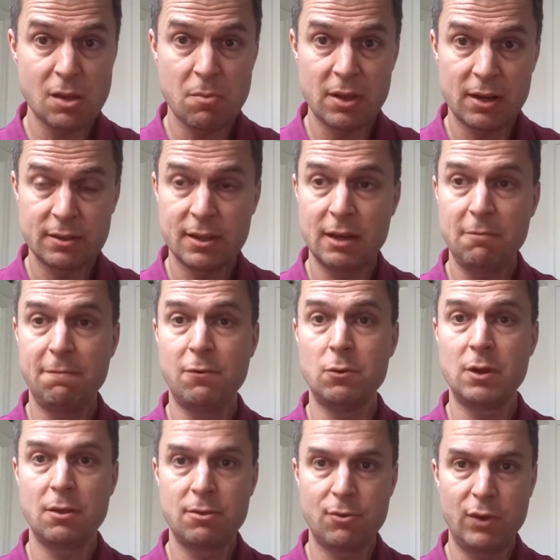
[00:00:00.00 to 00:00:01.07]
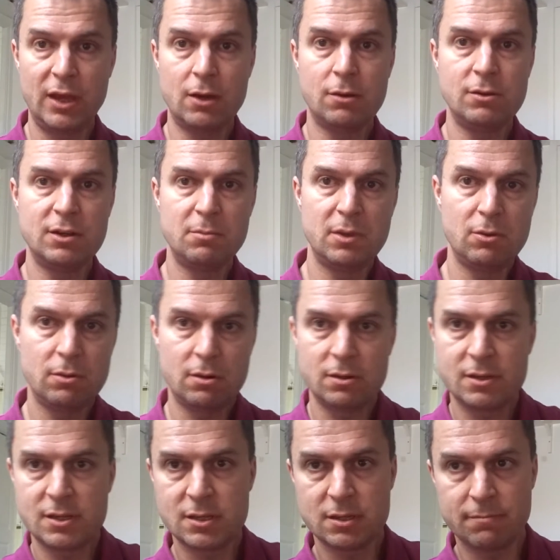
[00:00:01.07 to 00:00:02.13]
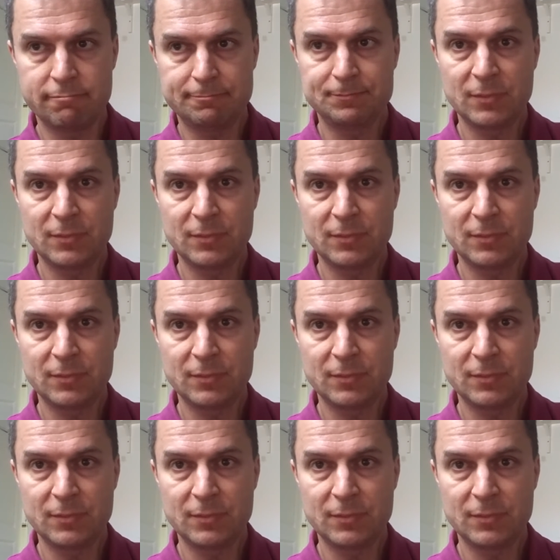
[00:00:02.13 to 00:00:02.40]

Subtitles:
something like that. 43 contributors.